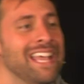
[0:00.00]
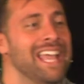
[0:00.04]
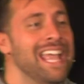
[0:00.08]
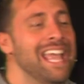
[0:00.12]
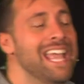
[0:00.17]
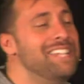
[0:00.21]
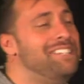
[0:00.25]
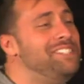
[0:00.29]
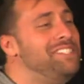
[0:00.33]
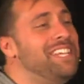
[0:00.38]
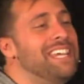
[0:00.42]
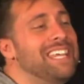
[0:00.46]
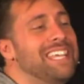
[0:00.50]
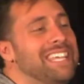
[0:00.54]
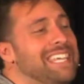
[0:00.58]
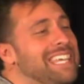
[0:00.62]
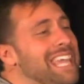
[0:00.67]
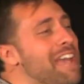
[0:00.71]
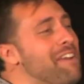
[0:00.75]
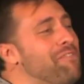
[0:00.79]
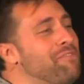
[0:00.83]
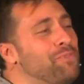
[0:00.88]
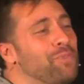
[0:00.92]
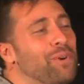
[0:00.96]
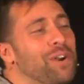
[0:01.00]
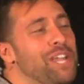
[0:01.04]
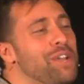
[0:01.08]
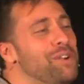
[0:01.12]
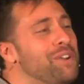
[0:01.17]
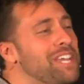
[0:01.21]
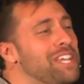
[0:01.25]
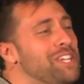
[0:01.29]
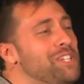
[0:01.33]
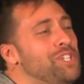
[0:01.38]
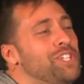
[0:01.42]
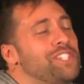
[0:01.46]
It's a gift where you
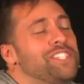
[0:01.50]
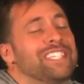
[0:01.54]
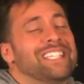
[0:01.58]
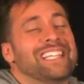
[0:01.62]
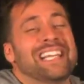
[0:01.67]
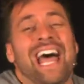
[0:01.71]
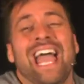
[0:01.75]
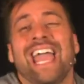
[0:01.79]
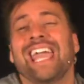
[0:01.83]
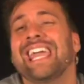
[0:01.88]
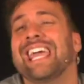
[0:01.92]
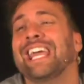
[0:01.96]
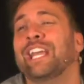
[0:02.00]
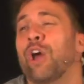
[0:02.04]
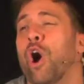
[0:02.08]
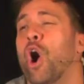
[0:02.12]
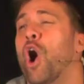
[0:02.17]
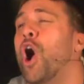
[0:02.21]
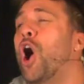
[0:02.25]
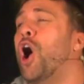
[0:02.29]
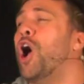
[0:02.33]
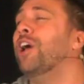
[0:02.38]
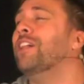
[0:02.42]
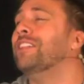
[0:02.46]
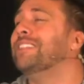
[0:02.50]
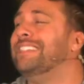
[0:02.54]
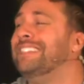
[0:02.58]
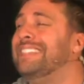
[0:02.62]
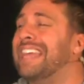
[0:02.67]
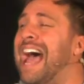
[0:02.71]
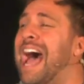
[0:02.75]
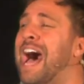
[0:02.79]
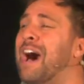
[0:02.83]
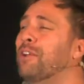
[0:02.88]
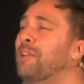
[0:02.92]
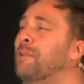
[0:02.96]
can just lay it all
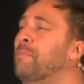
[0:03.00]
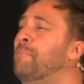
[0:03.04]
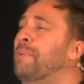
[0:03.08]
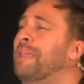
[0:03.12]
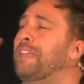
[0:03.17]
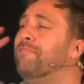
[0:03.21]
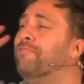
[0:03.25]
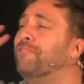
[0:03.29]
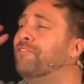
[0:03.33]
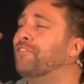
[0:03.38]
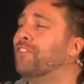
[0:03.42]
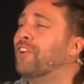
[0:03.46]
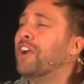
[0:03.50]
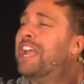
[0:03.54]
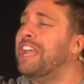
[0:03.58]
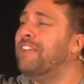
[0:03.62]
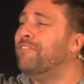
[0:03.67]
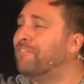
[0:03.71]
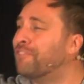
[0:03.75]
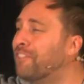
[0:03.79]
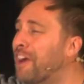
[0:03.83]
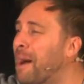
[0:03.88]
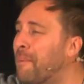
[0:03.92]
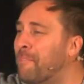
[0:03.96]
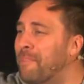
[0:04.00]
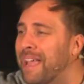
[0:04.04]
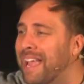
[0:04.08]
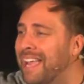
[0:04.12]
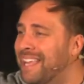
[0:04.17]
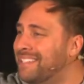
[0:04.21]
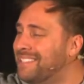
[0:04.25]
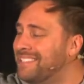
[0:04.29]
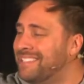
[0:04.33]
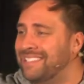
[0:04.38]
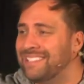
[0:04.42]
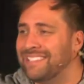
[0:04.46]
down and be free from
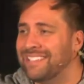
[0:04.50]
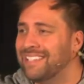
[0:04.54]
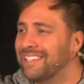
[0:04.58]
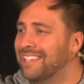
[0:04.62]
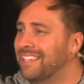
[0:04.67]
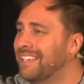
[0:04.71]
it.